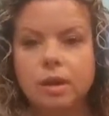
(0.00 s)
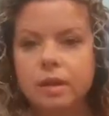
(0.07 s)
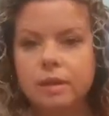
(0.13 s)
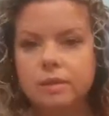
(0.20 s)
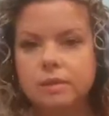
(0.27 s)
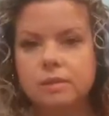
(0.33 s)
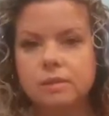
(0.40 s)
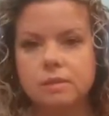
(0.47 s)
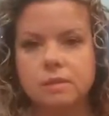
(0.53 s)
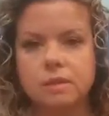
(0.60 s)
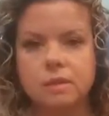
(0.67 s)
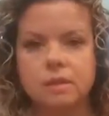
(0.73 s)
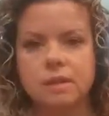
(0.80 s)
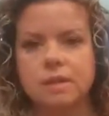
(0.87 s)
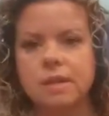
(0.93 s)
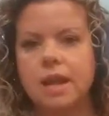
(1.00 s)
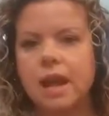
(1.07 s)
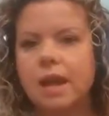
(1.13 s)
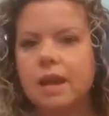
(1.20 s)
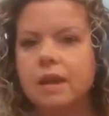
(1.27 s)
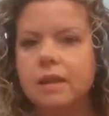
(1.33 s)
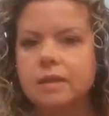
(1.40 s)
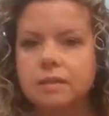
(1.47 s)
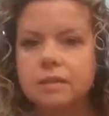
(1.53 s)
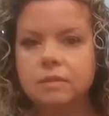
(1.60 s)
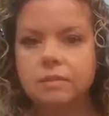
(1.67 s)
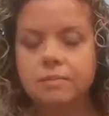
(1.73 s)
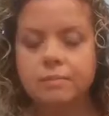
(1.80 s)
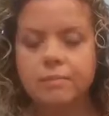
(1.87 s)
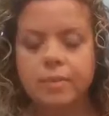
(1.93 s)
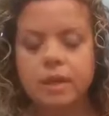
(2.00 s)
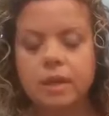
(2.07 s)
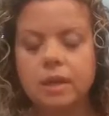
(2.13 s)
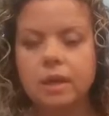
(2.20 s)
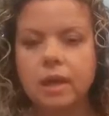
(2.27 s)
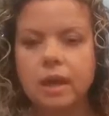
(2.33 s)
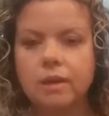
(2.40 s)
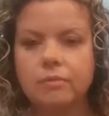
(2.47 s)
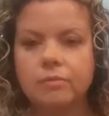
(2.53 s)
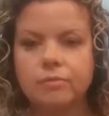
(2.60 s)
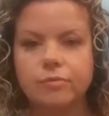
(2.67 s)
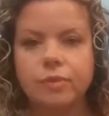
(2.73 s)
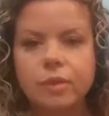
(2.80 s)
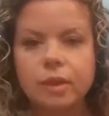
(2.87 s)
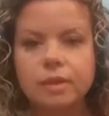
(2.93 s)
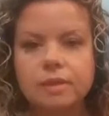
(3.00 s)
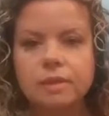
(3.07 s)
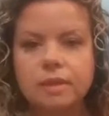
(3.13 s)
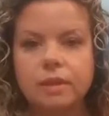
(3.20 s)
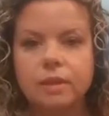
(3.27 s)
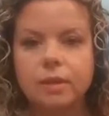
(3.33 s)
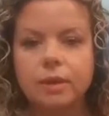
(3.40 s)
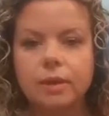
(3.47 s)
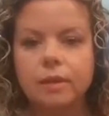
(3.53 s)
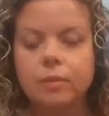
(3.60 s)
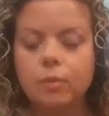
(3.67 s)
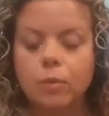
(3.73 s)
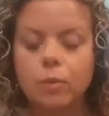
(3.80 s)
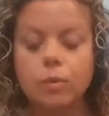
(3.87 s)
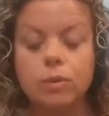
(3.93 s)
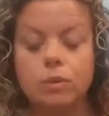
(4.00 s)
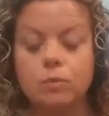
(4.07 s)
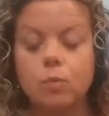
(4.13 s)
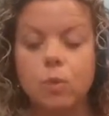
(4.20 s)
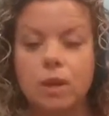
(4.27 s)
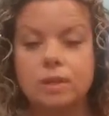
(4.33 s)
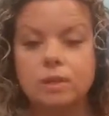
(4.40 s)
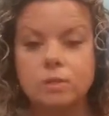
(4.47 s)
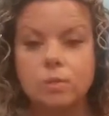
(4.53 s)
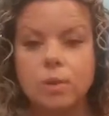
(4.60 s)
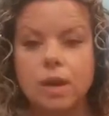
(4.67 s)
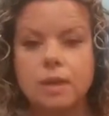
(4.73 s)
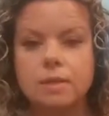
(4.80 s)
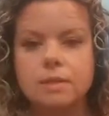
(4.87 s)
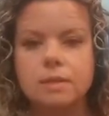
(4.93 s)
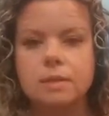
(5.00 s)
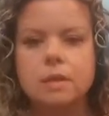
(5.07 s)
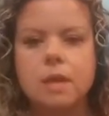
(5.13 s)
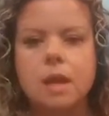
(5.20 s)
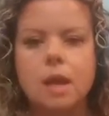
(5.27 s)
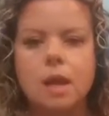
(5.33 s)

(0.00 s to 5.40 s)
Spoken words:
It's not as big and full as it could once was.